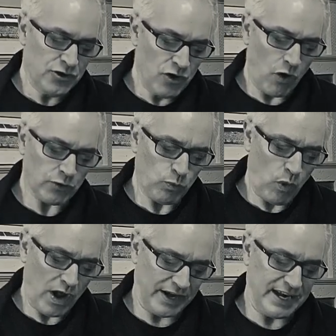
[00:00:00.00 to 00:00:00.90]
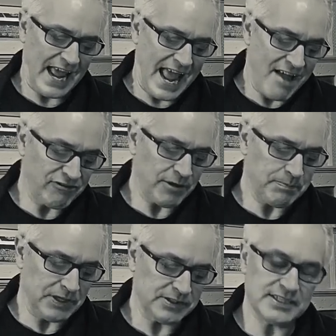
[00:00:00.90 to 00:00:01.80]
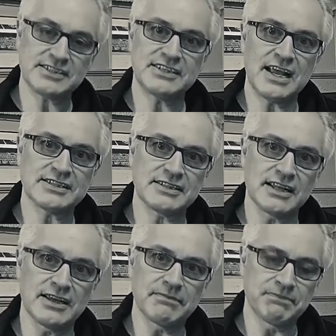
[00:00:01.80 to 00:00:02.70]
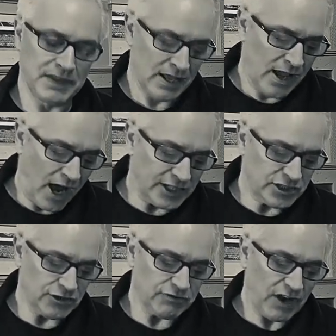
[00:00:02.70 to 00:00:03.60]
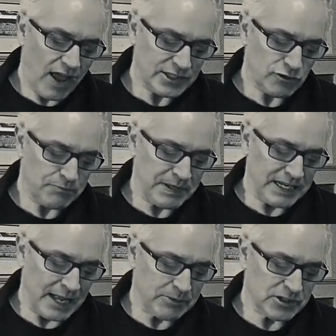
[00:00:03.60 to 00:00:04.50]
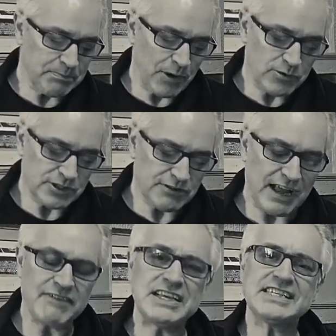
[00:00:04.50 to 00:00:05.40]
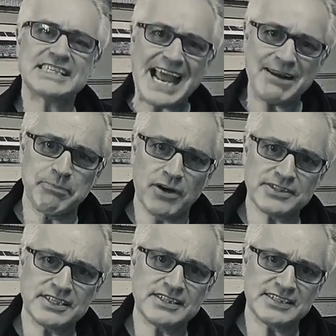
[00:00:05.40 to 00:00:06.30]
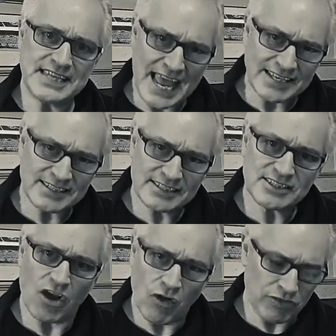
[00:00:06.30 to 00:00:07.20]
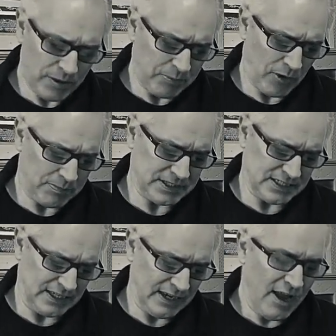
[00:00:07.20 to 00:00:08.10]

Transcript: not one ever built its nest there. I should have liked to have been able to boast of having sand martins' nests on the property.